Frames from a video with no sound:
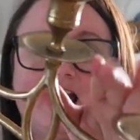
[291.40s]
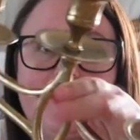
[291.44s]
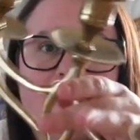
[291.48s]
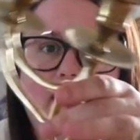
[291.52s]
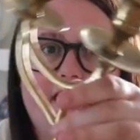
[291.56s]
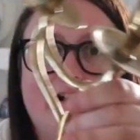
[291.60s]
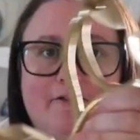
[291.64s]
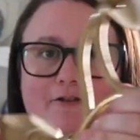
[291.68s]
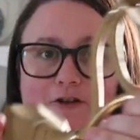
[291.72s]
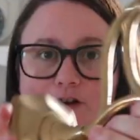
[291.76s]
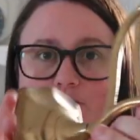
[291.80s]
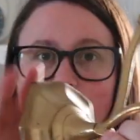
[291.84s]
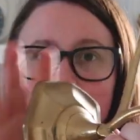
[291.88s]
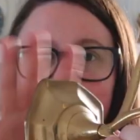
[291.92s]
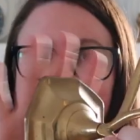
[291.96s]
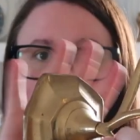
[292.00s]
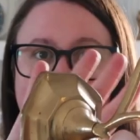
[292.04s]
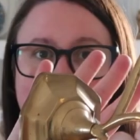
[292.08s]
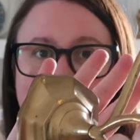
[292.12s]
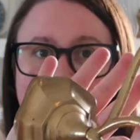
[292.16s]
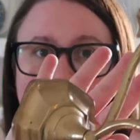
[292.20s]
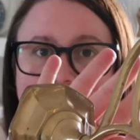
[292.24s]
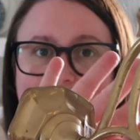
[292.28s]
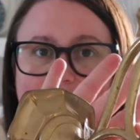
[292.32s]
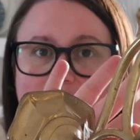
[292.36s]
I don't know if you
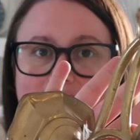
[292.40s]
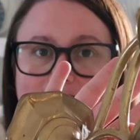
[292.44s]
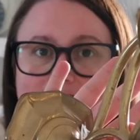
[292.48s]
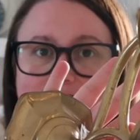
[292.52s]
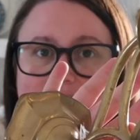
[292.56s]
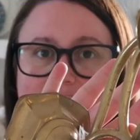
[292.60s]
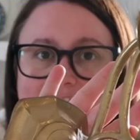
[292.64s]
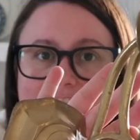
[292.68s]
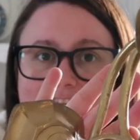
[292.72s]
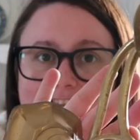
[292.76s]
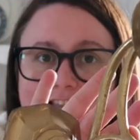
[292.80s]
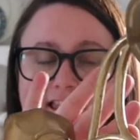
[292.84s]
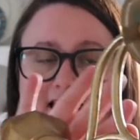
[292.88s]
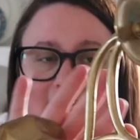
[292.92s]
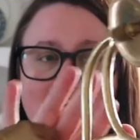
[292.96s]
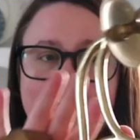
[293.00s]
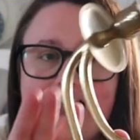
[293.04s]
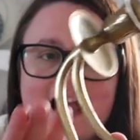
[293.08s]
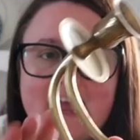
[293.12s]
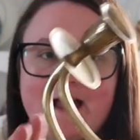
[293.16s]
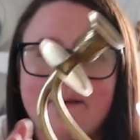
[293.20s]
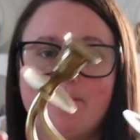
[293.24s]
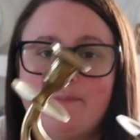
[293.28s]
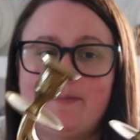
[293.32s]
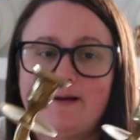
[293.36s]
guys will be able to see
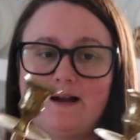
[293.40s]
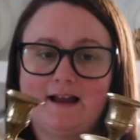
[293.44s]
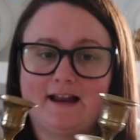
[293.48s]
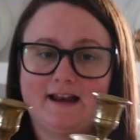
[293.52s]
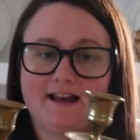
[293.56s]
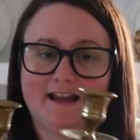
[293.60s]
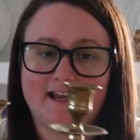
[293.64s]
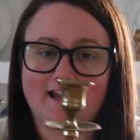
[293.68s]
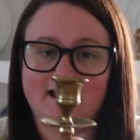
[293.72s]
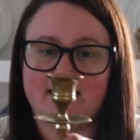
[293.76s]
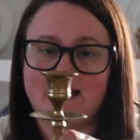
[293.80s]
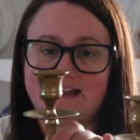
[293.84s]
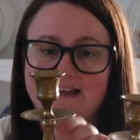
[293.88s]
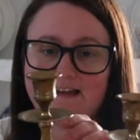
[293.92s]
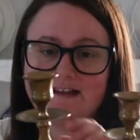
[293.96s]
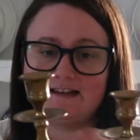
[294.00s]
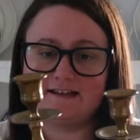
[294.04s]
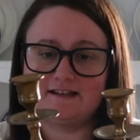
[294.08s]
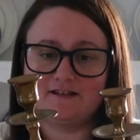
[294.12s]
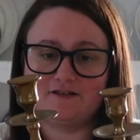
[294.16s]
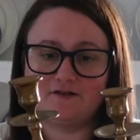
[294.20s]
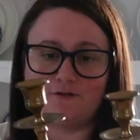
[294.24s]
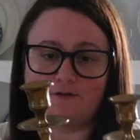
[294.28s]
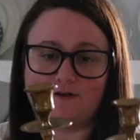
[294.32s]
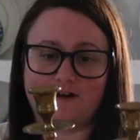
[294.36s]
that, but it
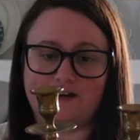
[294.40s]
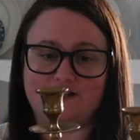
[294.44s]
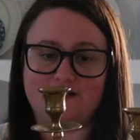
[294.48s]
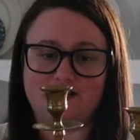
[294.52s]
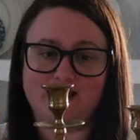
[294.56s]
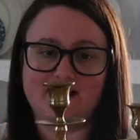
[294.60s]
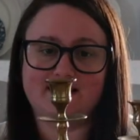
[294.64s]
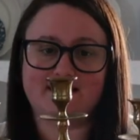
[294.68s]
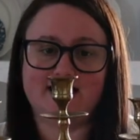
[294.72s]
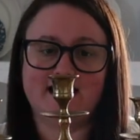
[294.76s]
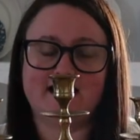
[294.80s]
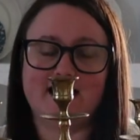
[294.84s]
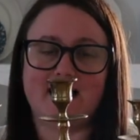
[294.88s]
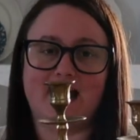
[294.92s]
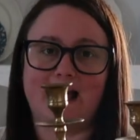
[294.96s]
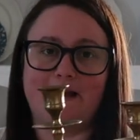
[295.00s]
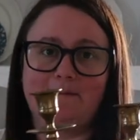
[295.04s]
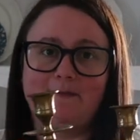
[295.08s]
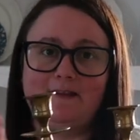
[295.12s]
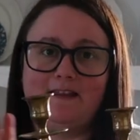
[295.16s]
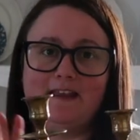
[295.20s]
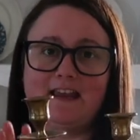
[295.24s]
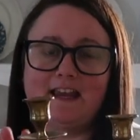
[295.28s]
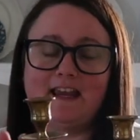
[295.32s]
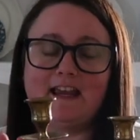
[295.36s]
is gorgeous. And
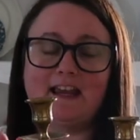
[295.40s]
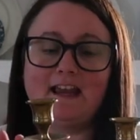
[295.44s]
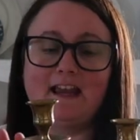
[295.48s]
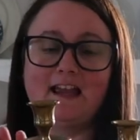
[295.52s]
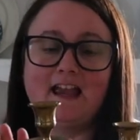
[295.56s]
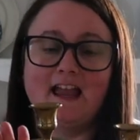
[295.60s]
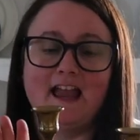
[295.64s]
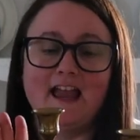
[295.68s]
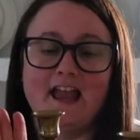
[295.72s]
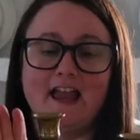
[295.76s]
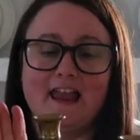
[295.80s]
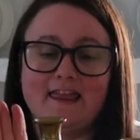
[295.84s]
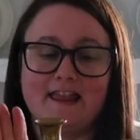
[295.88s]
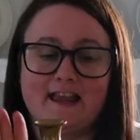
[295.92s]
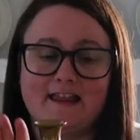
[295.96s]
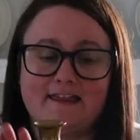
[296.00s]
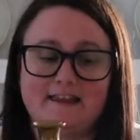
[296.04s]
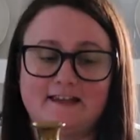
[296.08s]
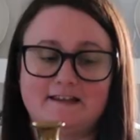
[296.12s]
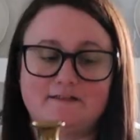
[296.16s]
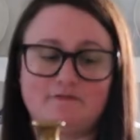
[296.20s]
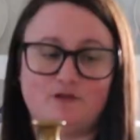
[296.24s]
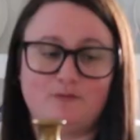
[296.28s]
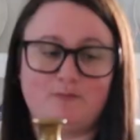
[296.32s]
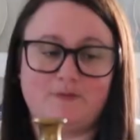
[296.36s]
I'm thinking that
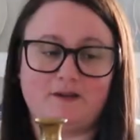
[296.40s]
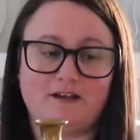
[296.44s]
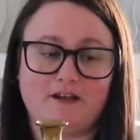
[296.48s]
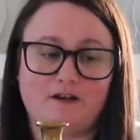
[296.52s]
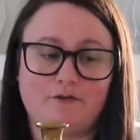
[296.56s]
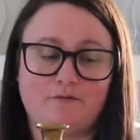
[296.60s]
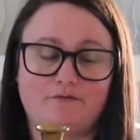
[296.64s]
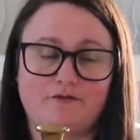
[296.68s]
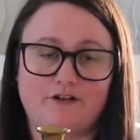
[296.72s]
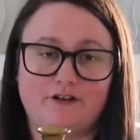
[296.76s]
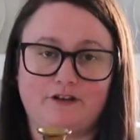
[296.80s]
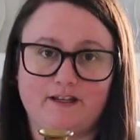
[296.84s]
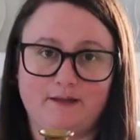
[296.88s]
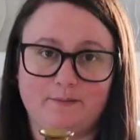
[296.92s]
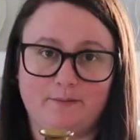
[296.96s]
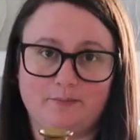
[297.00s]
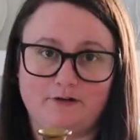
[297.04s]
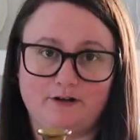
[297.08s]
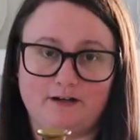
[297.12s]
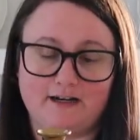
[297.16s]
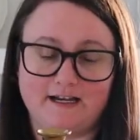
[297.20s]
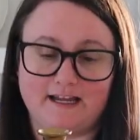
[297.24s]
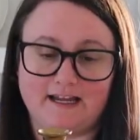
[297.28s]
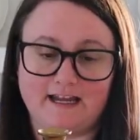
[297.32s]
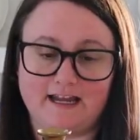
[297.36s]
this will be really
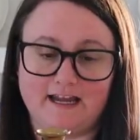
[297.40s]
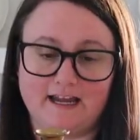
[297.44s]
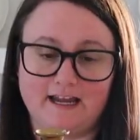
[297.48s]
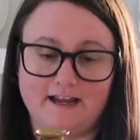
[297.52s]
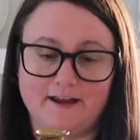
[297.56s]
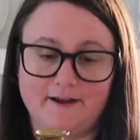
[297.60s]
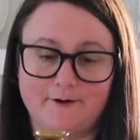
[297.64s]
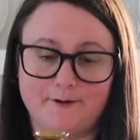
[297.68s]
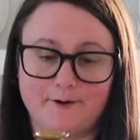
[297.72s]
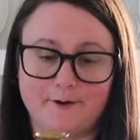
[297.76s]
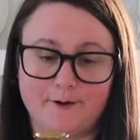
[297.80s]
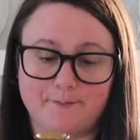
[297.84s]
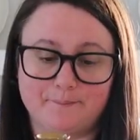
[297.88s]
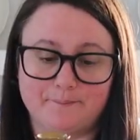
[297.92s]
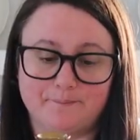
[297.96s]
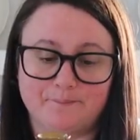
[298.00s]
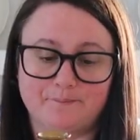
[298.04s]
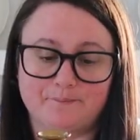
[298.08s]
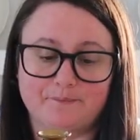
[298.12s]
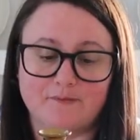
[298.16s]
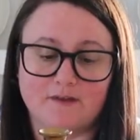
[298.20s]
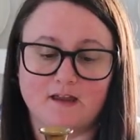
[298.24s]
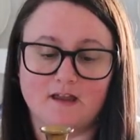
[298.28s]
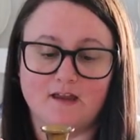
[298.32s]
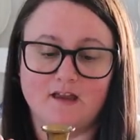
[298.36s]
pretty
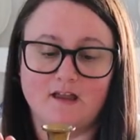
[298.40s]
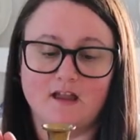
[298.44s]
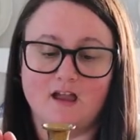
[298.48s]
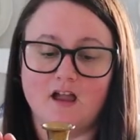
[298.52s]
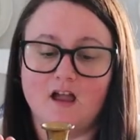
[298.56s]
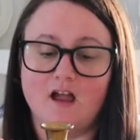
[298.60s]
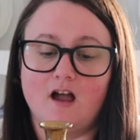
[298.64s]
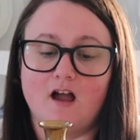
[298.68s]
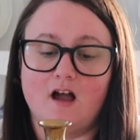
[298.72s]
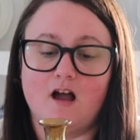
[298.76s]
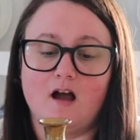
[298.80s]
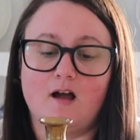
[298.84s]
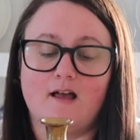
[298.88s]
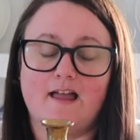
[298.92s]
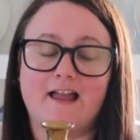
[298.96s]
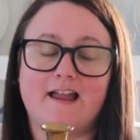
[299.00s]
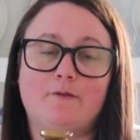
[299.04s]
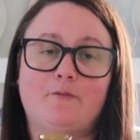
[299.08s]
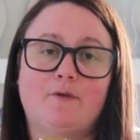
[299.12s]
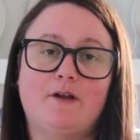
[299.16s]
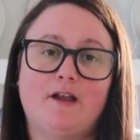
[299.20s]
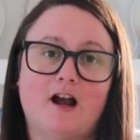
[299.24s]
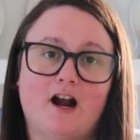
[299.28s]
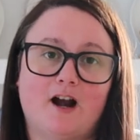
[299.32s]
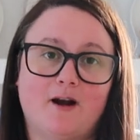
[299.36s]

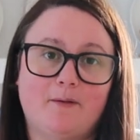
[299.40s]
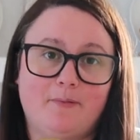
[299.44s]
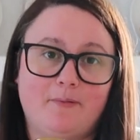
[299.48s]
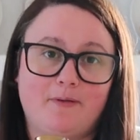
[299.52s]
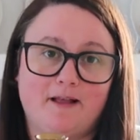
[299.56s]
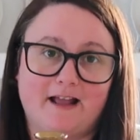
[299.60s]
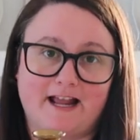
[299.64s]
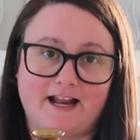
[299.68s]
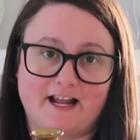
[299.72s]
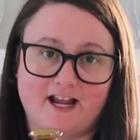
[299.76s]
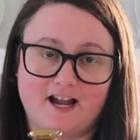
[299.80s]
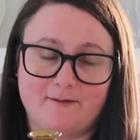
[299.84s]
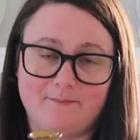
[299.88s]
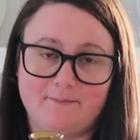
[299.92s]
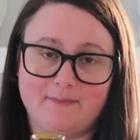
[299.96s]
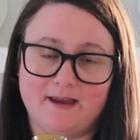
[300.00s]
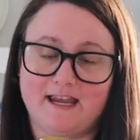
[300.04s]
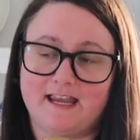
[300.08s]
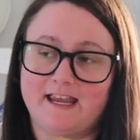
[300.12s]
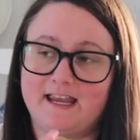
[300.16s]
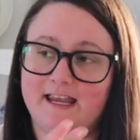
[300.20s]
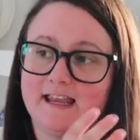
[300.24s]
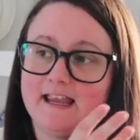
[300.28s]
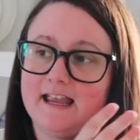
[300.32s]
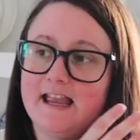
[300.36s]
like we are planning on
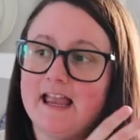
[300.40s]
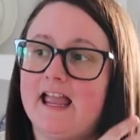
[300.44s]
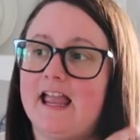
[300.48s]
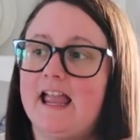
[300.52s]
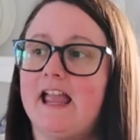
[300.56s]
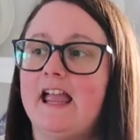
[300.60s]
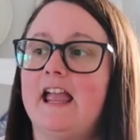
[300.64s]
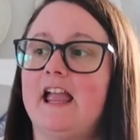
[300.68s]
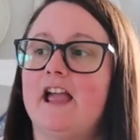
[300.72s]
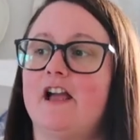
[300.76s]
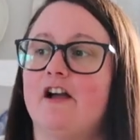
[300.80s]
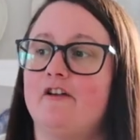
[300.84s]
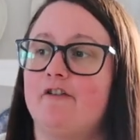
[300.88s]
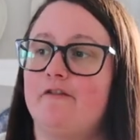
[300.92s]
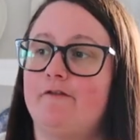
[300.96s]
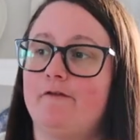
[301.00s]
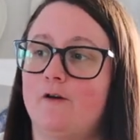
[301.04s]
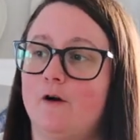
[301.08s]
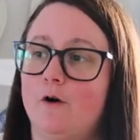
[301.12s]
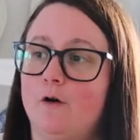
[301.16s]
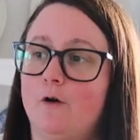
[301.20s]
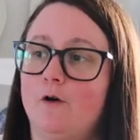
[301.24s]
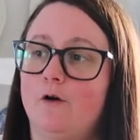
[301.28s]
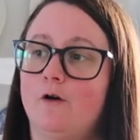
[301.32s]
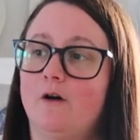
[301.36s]
making a
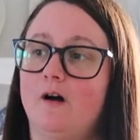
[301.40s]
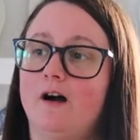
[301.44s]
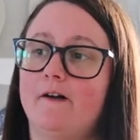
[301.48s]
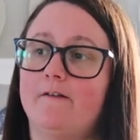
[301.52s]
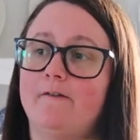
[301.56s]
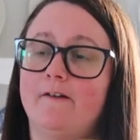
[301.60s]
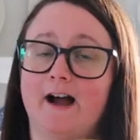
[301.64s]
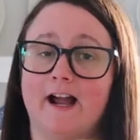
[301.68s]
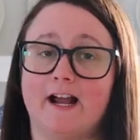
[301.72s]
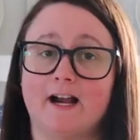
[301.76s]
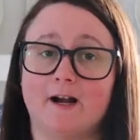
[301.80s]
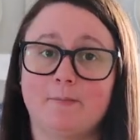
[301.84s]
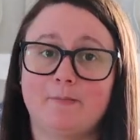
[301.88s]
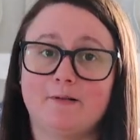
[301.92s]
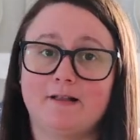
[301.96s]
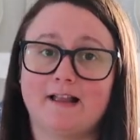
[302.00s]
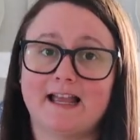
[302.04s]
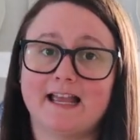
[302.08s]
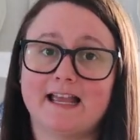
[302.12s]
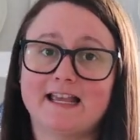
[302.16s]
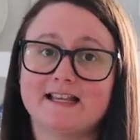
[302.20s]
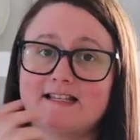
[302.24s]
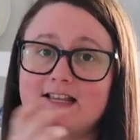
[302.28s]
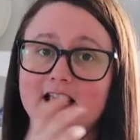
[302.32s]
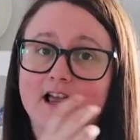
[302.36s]
faux
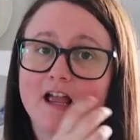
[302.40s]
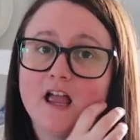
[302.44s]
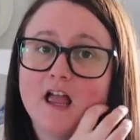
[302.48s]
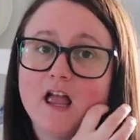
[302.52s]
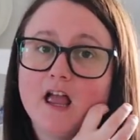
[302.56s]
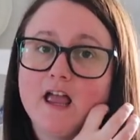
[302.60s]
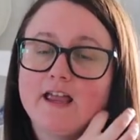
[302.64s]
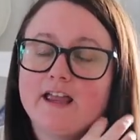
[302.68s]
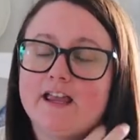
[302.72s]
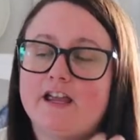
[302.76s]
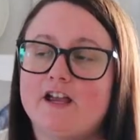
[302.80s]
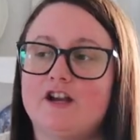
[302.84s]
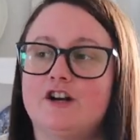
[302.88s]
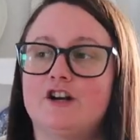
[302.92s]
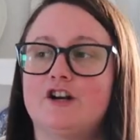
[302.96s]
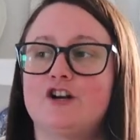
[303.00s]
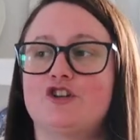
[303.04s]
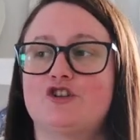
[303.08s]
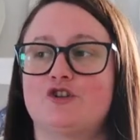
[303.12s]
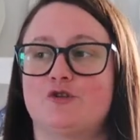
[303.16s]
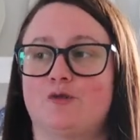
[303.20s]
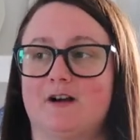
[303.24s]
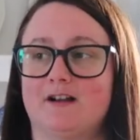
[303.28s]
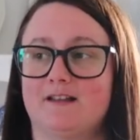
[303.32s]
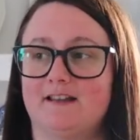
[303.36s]
fireplace here
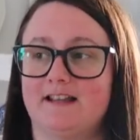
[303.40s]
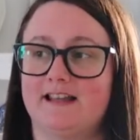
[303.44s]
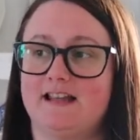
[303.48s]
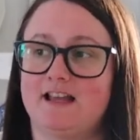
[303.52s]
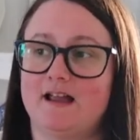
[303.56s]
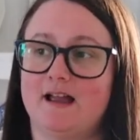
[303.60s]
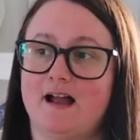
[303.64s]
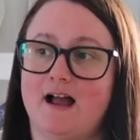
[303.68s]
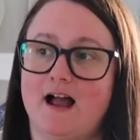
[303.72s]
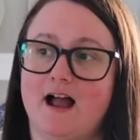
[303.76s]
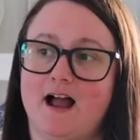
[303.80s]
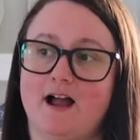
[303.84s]
shortly